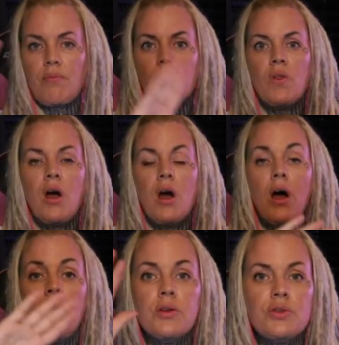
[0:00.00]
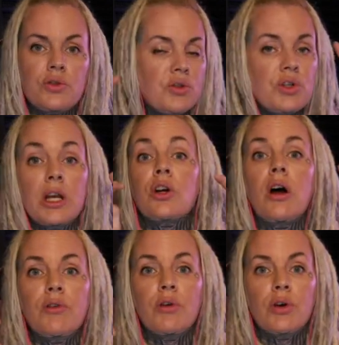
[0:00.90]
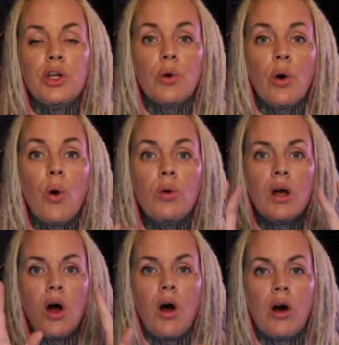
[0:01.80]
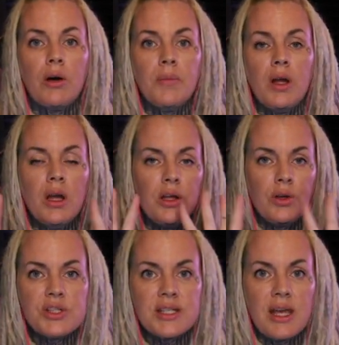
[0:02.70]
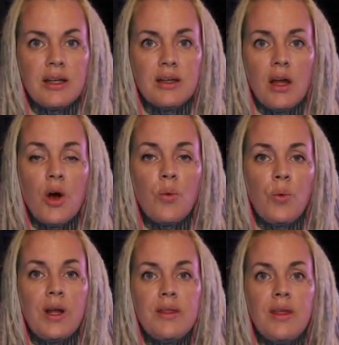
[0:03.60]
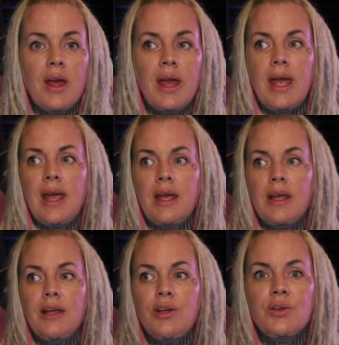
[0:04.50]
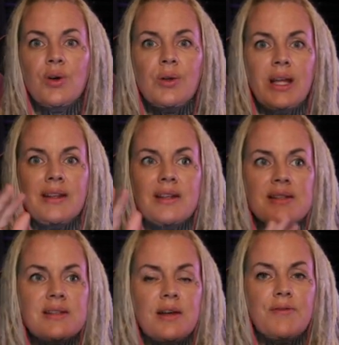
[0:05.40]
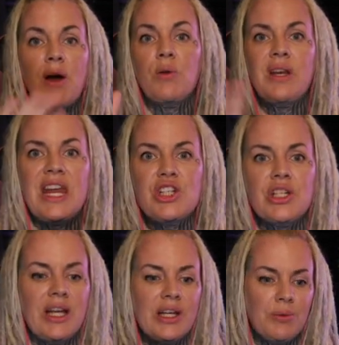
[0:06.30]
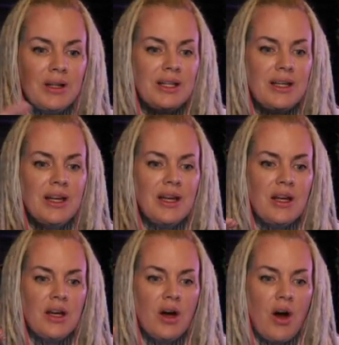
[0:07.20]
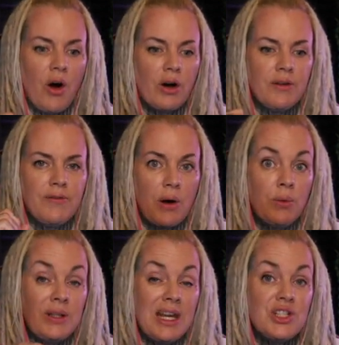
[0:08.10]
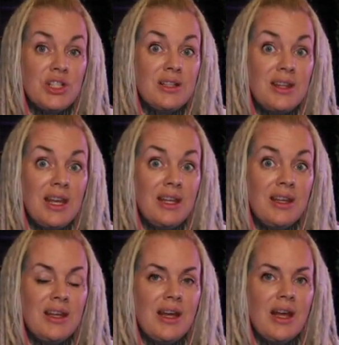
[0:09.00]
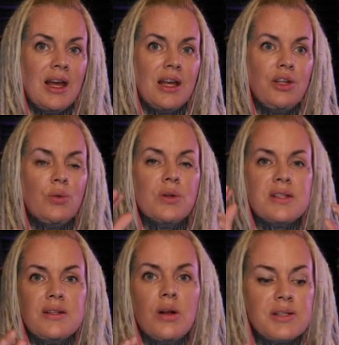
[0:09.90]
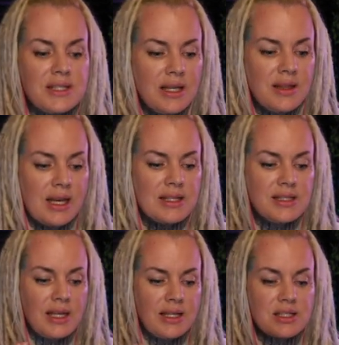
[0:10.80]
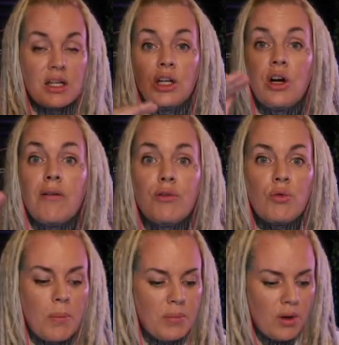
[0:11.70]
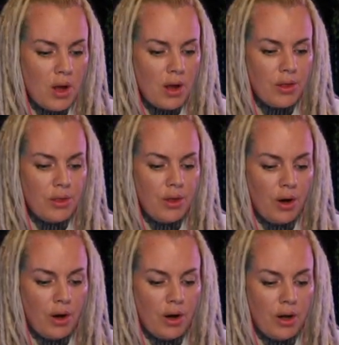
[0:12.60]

cover your whole arm, your skin, with a like this foundation, like really hard foundation thing, you will still see that it's going to cover up the